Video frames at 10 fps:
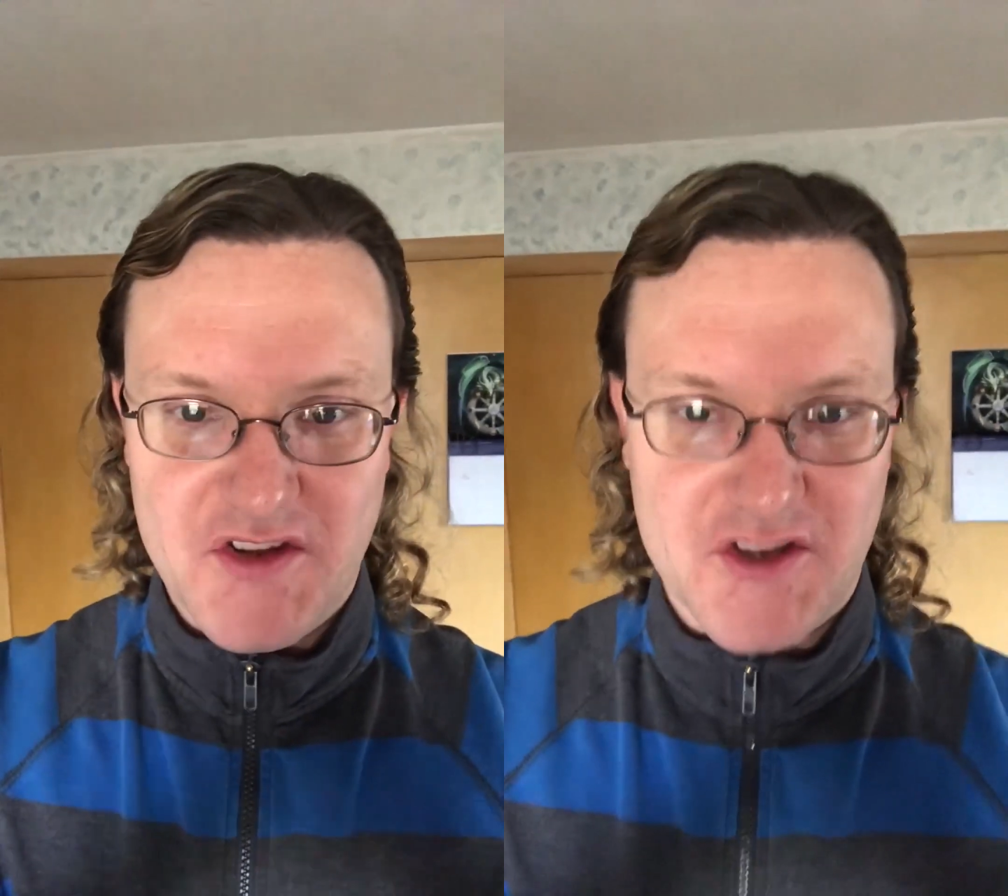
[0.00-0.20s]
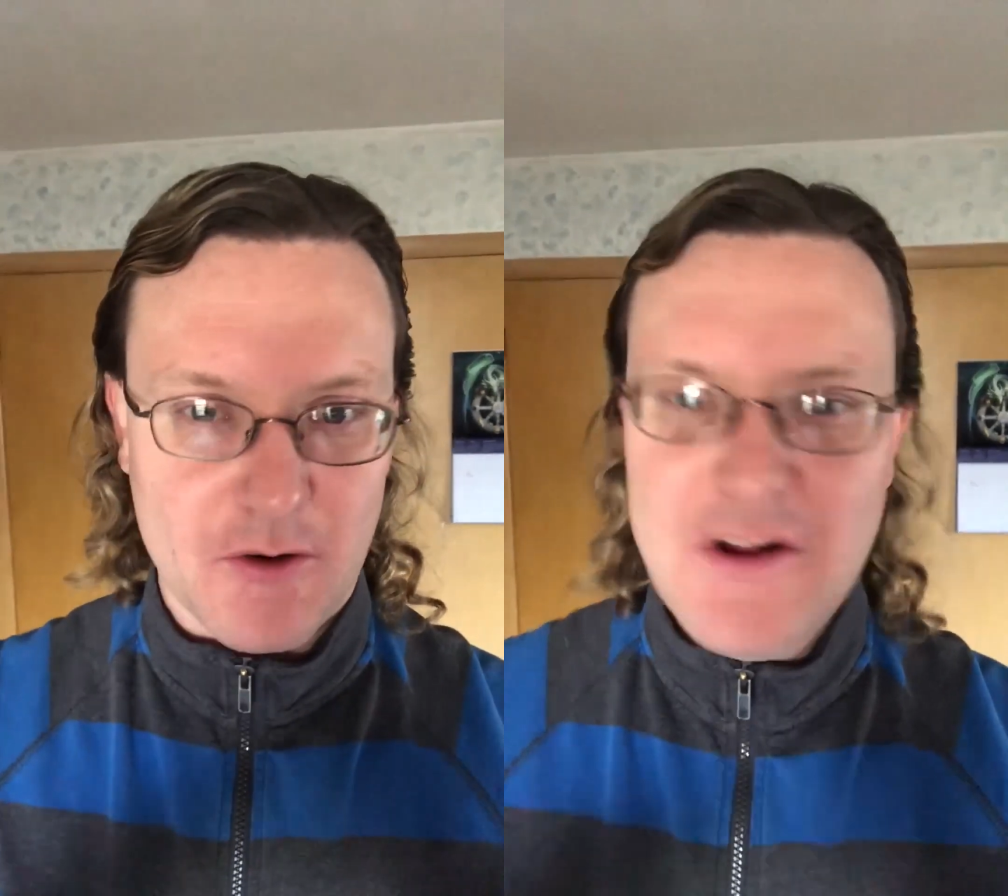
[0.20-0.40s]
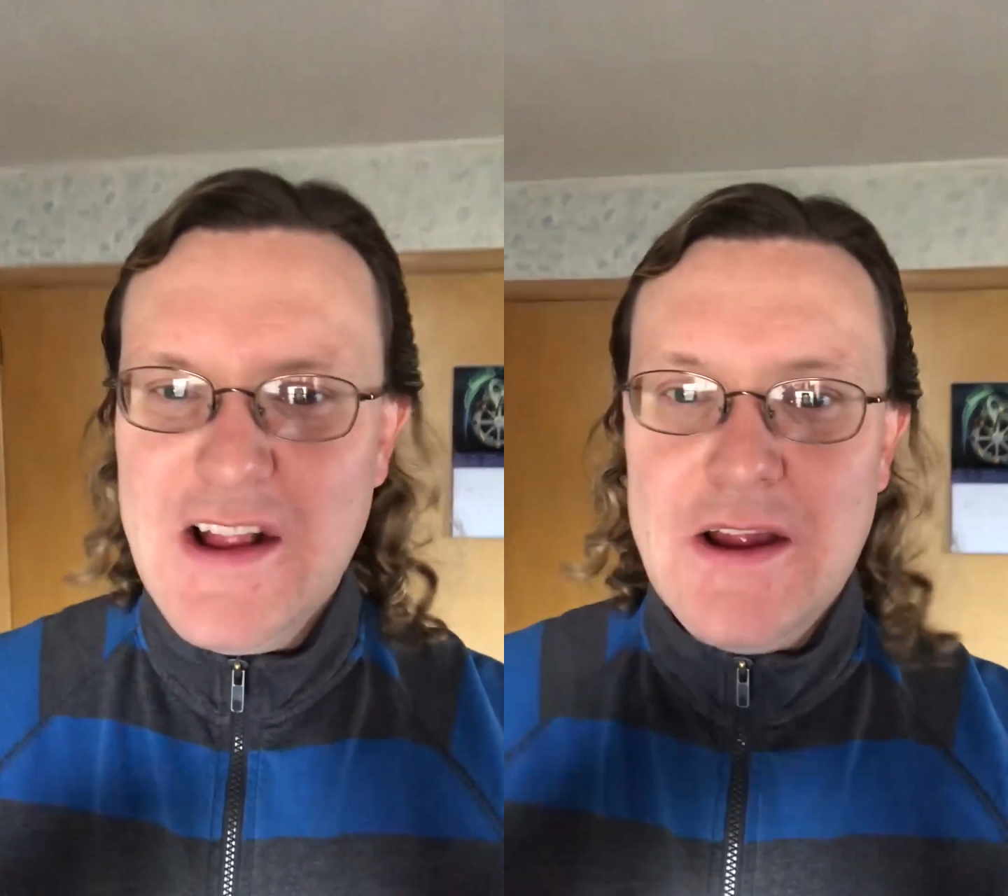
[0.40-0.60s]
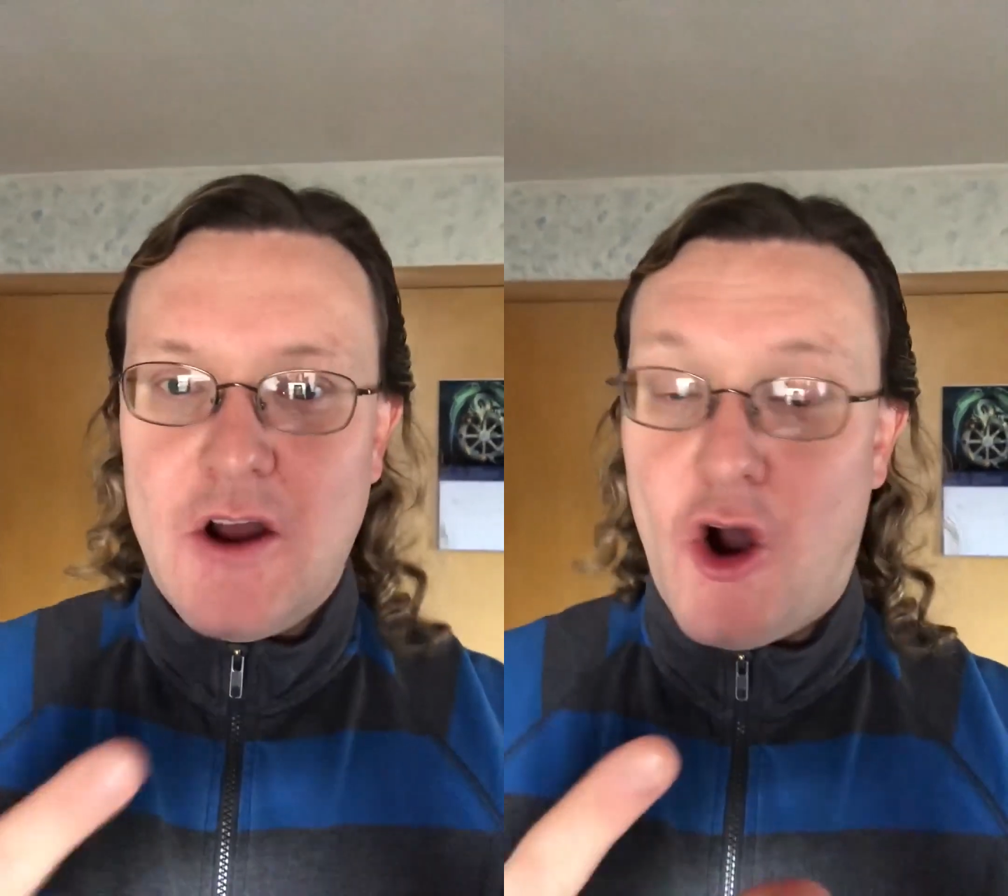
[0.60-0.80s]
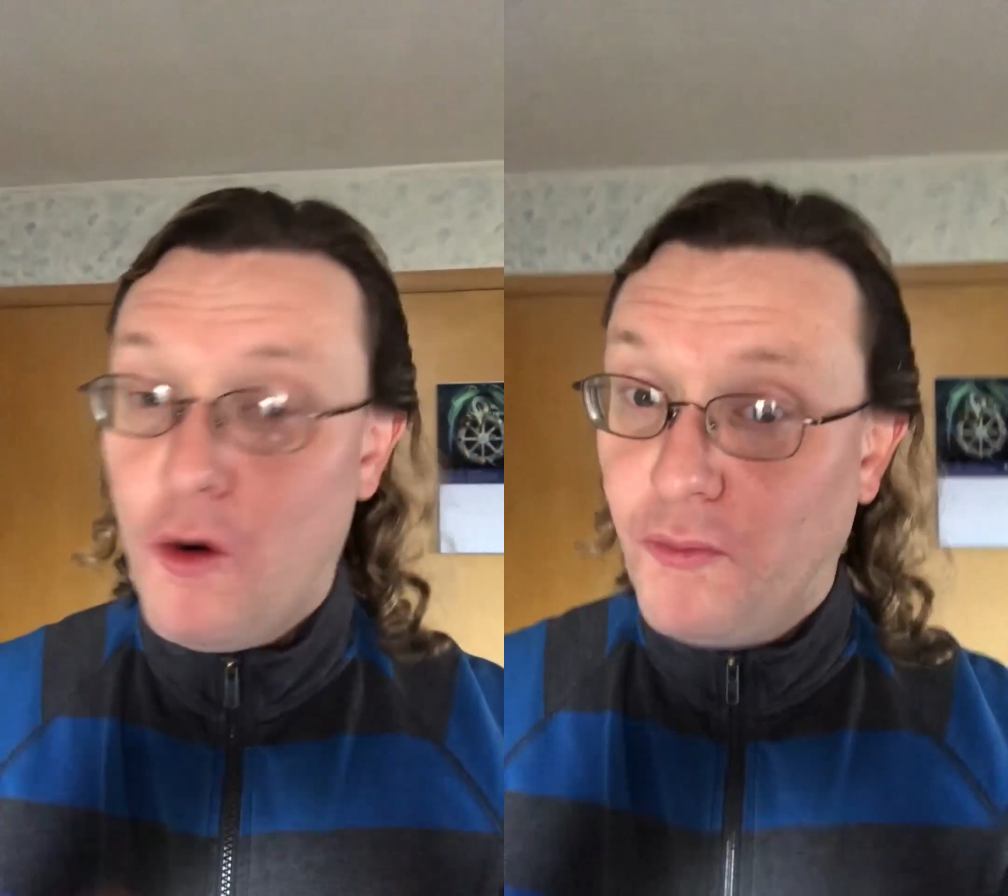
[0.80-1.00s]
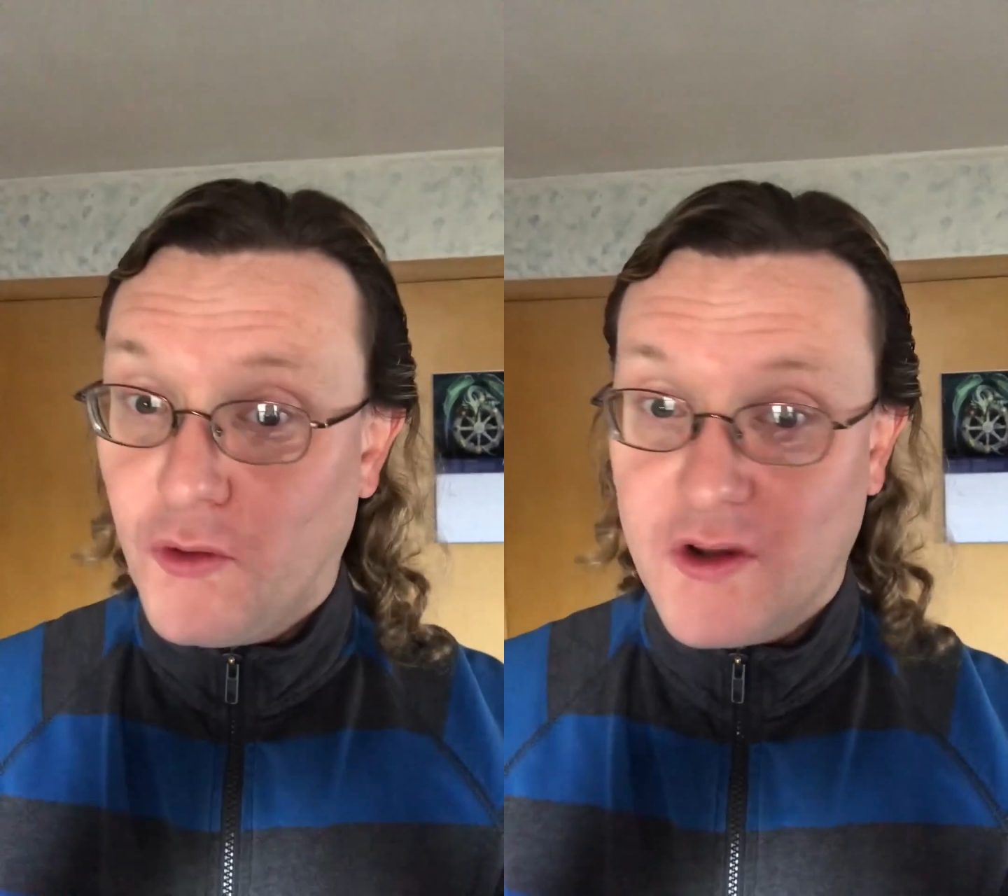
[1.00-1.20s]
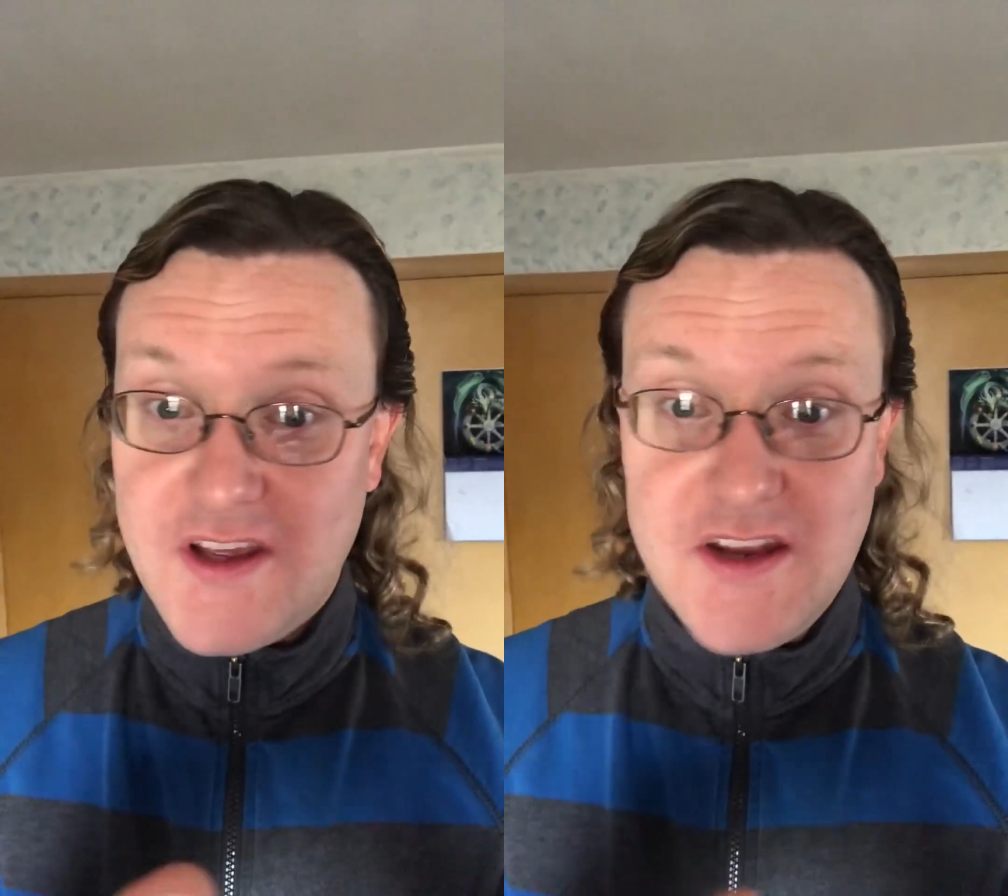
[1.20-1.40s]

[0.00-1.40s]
So hopefully